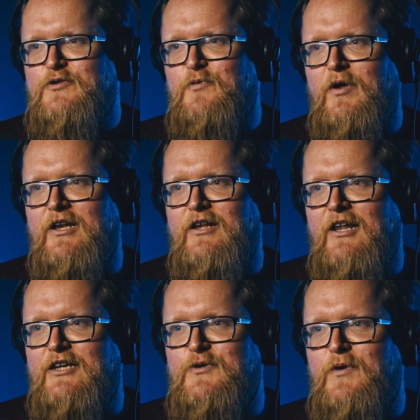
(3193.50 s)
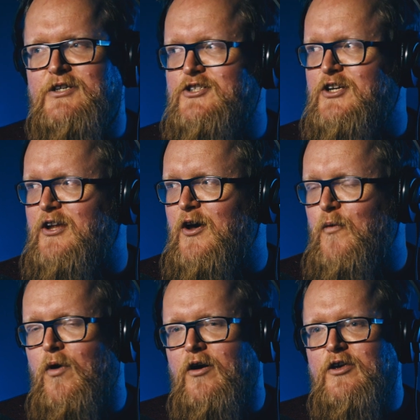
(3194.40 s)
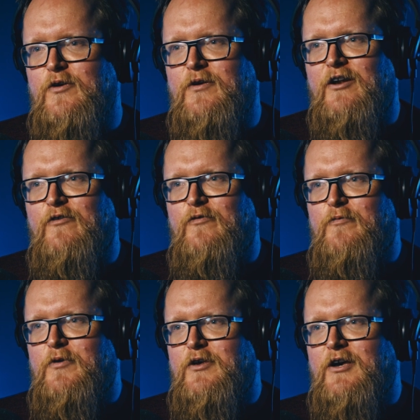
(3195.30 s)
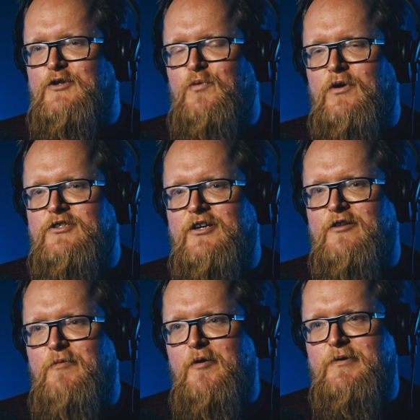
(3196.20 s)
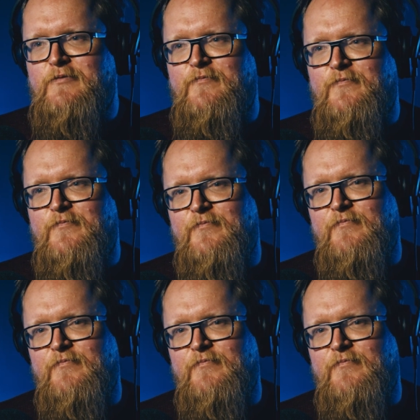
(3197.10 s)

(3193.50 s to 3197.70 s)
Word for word: Just one little last question. What are you guys watching at the moment?